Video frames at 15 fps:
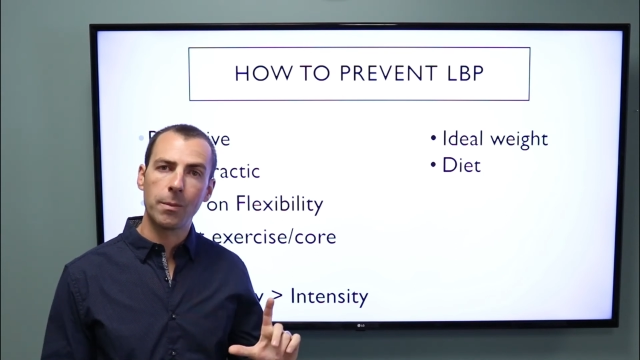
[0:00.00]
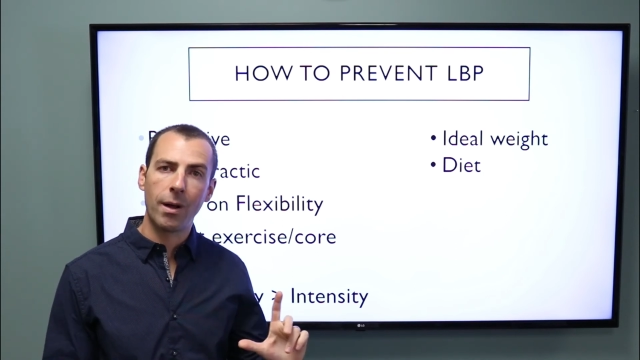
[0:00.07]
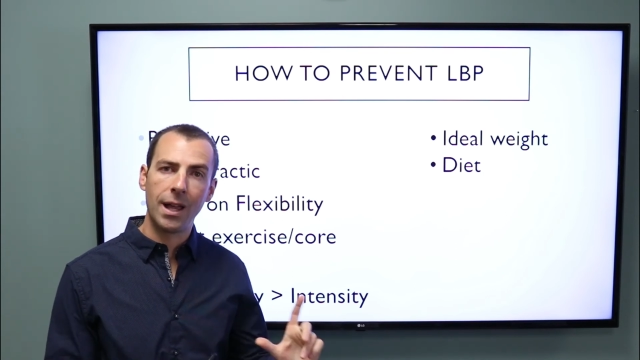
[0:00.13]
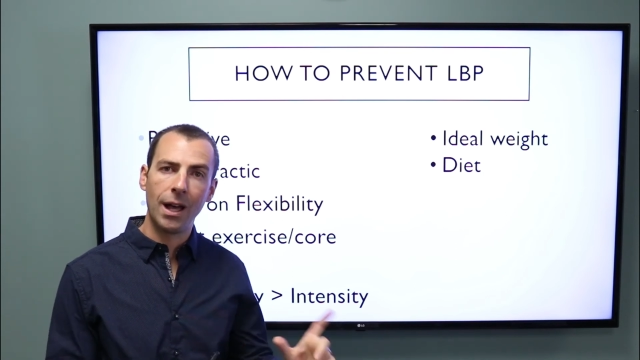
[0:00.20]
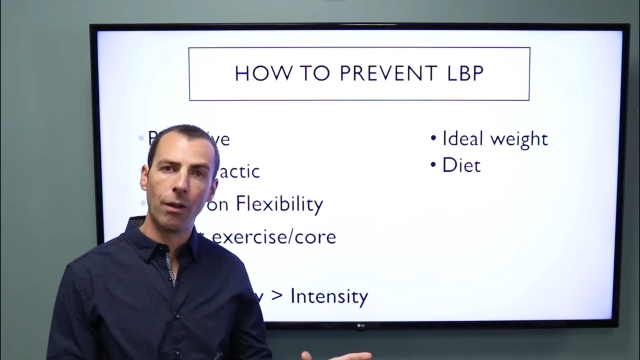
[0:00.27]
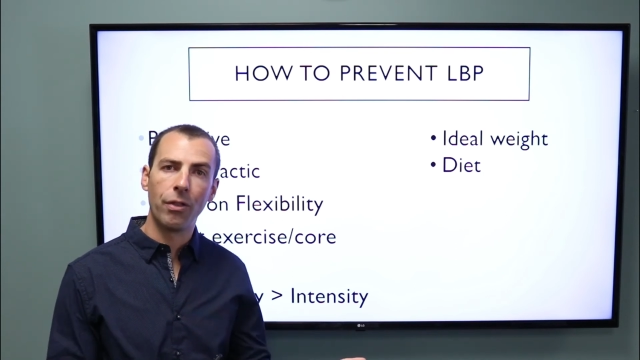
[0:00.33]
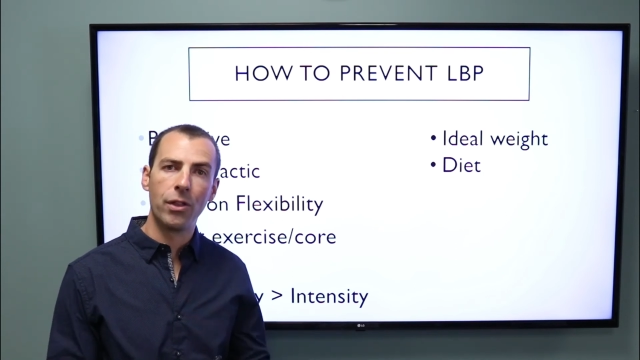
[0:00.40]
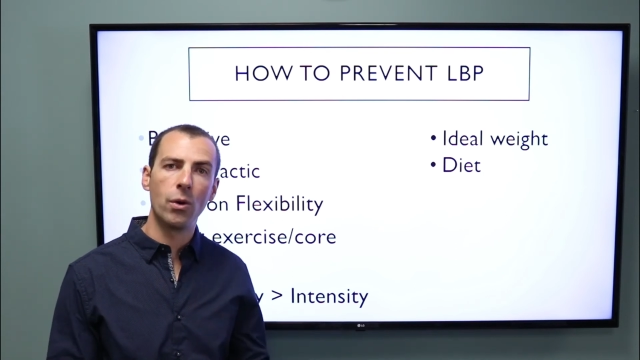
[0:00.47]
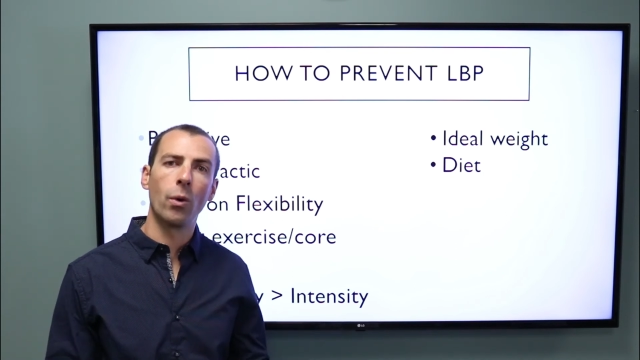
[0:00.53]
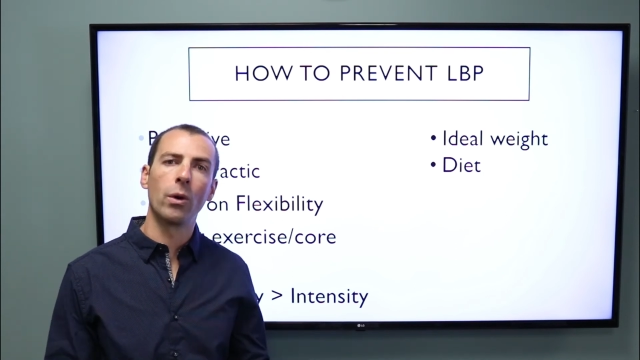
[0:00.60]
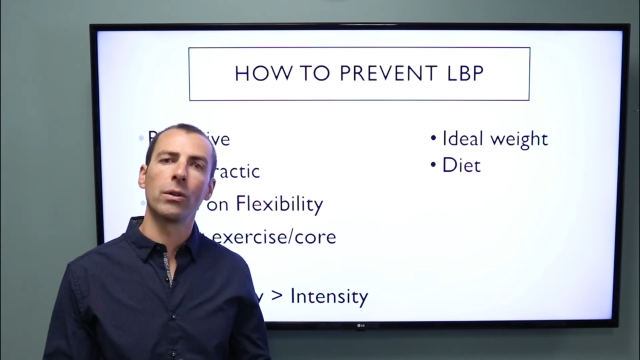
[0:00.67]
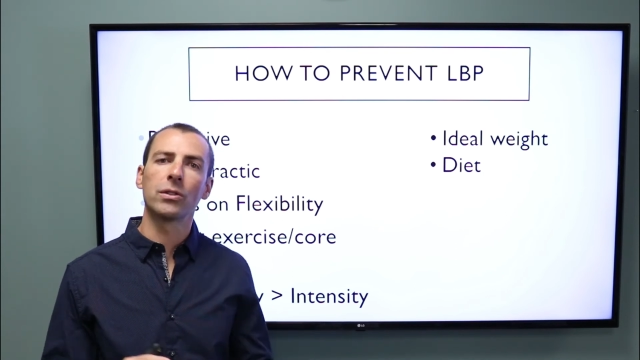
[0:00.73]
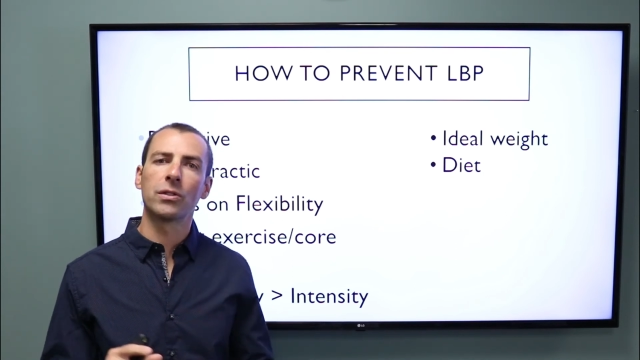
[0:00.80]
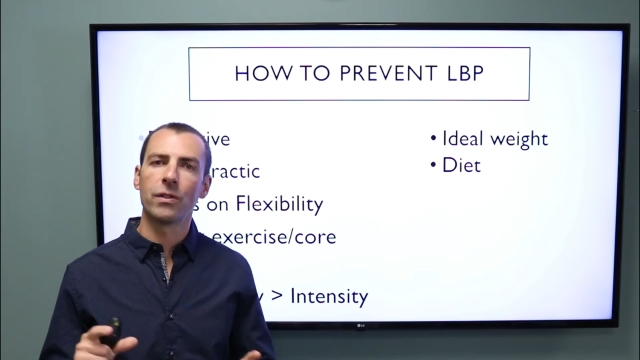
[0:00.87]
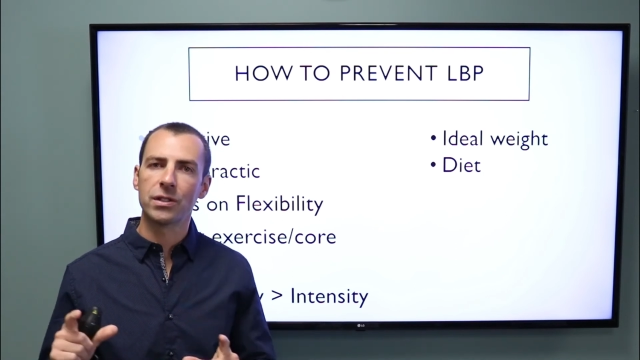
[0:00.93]
about healthy
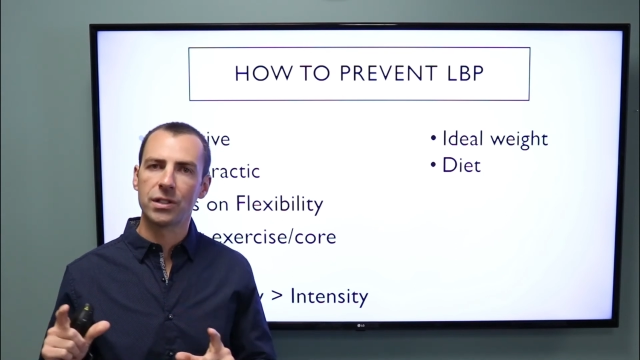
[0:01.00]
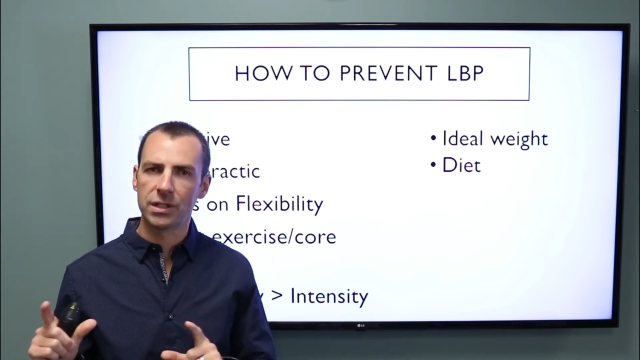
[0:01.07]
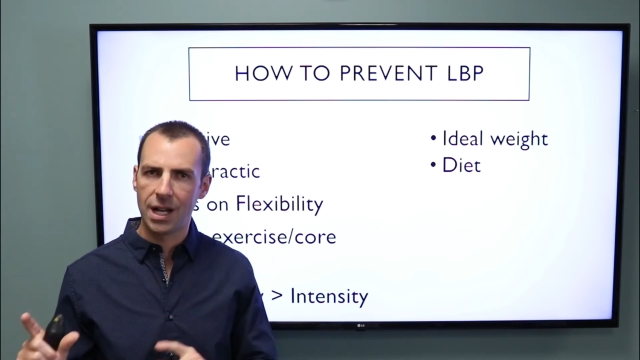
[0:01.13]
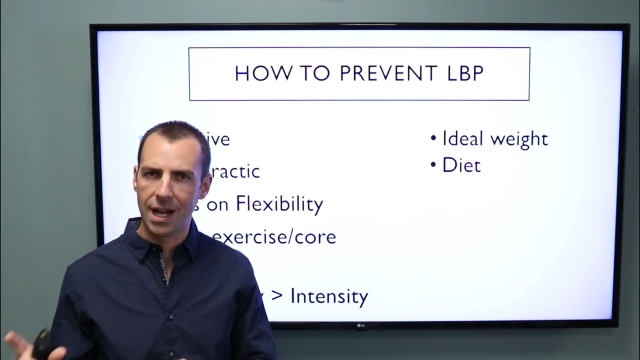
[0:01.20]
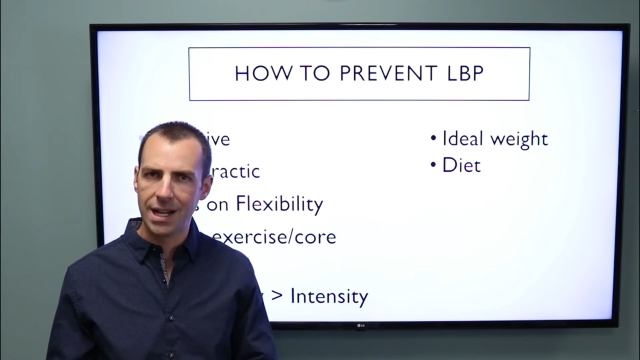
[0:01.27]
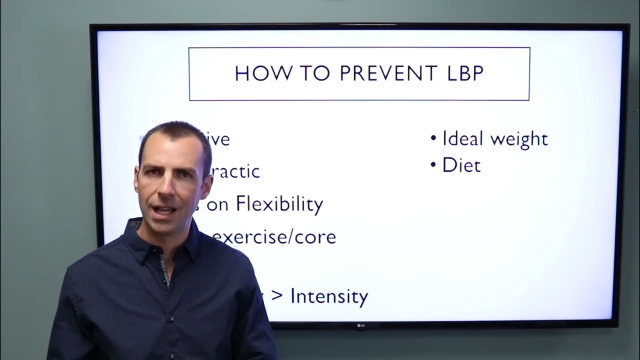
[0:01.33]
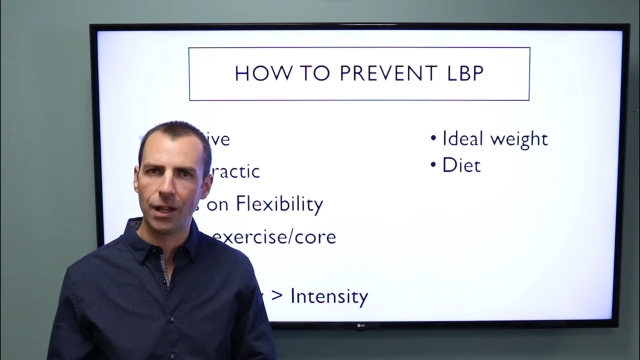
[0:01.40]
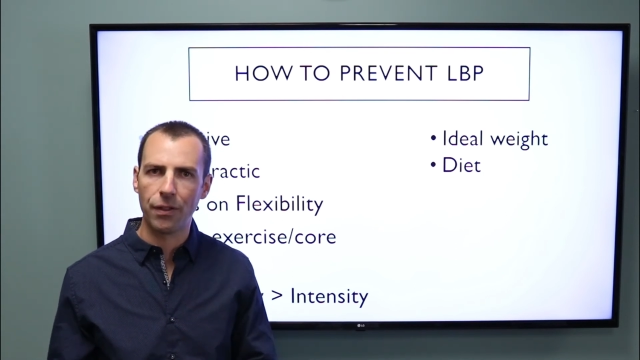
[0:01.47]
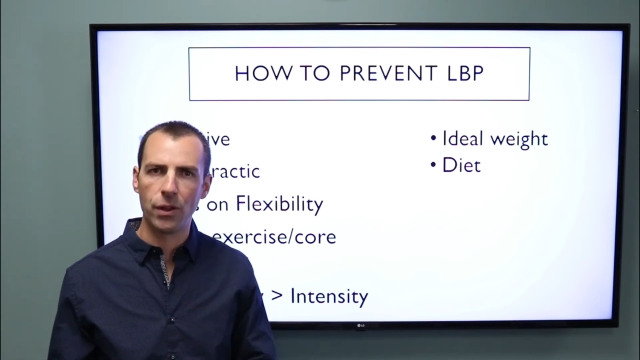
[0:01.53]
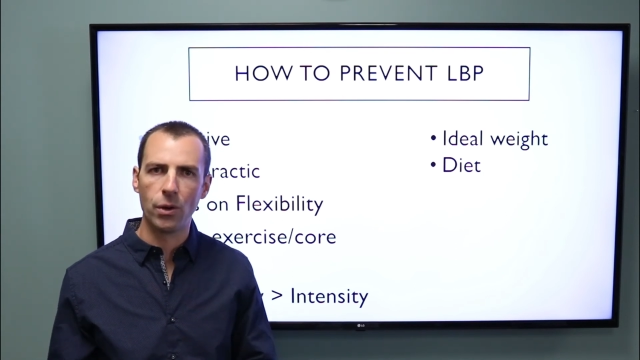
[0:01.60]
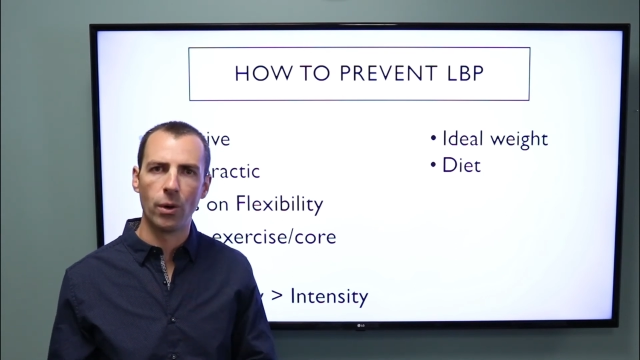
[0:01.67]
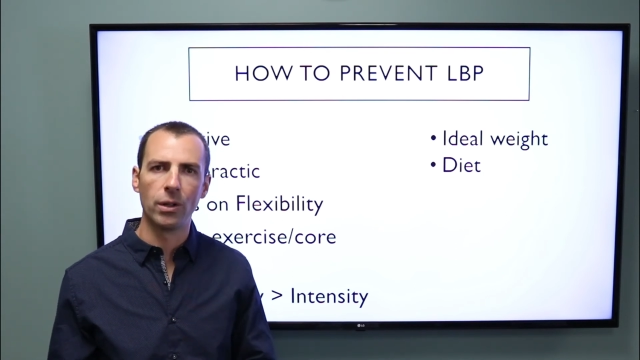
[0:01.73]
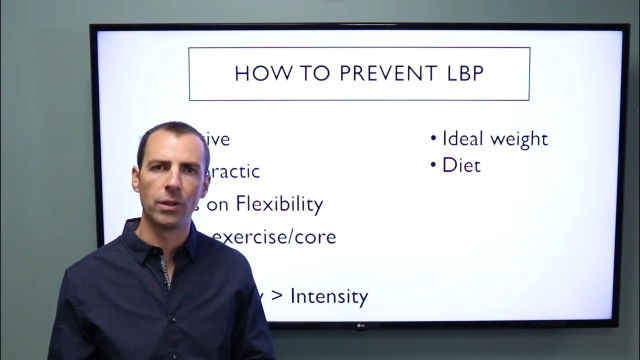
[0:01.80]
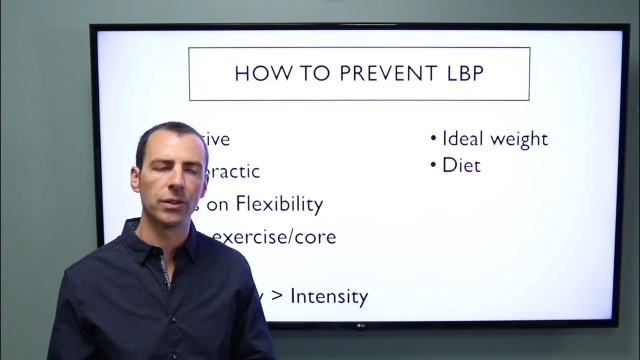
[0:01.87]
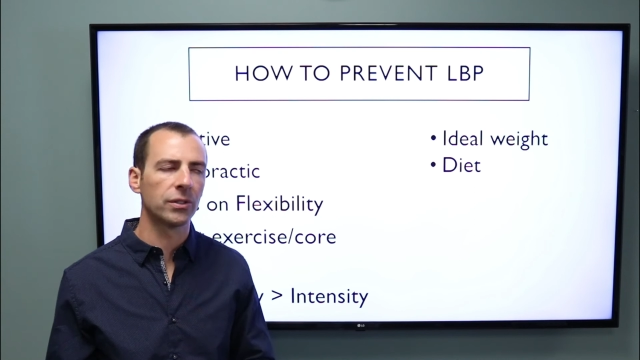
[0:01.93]
oils versus unhealthy
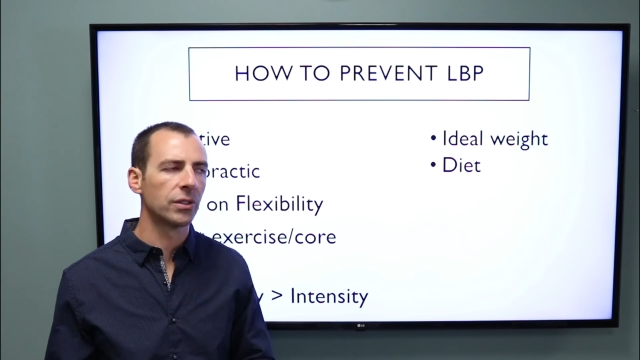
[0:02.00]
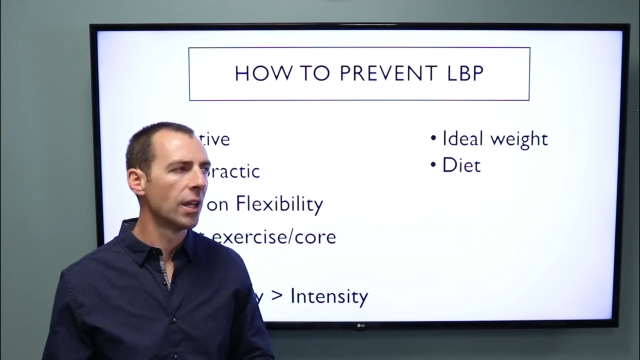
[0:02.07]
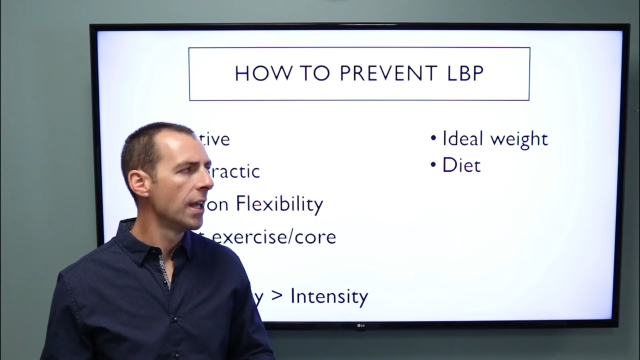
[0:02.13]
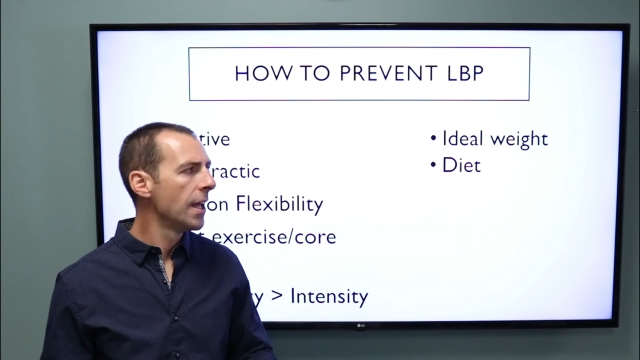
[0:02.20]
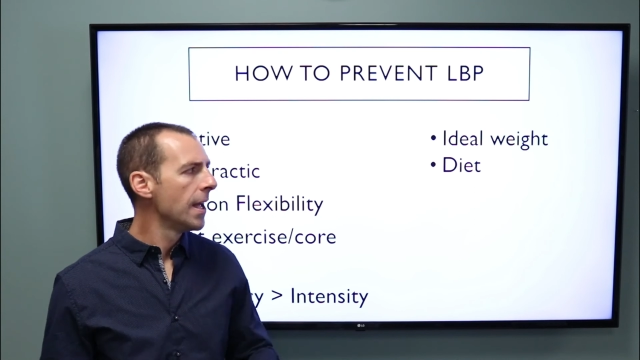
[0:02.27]
oils.